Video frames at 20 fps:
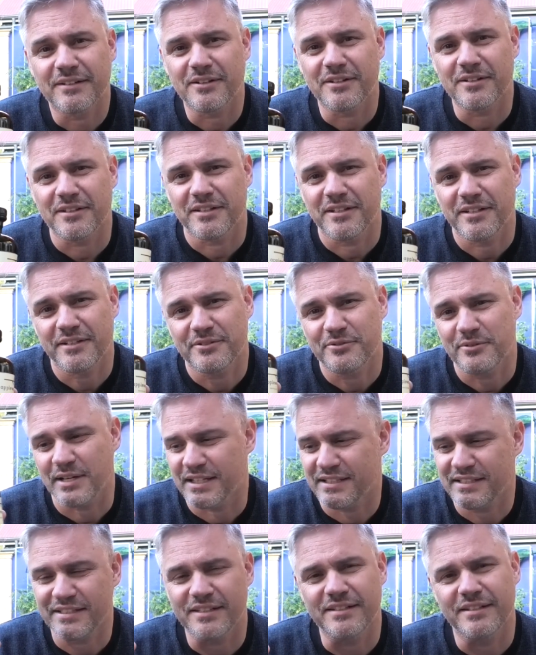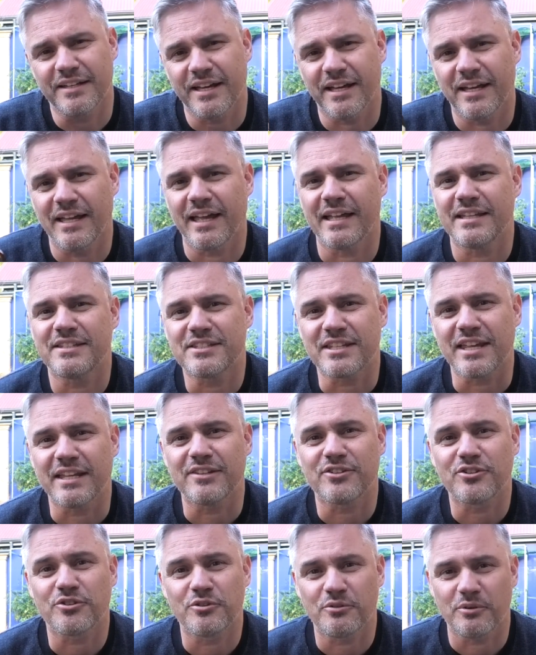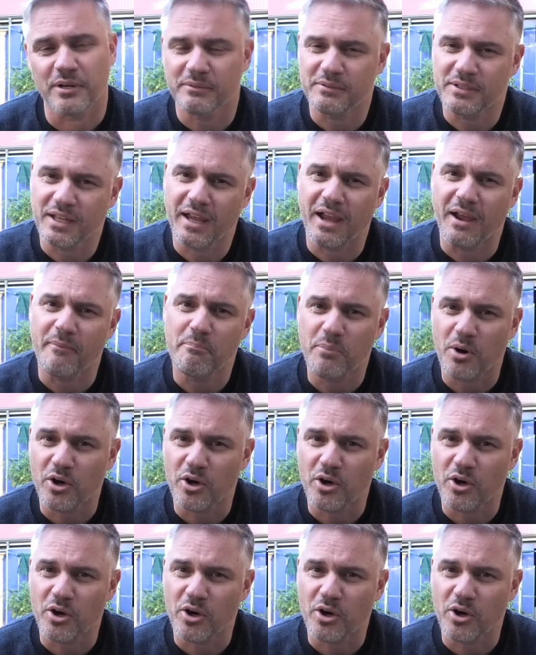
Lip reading: got the address and sent through a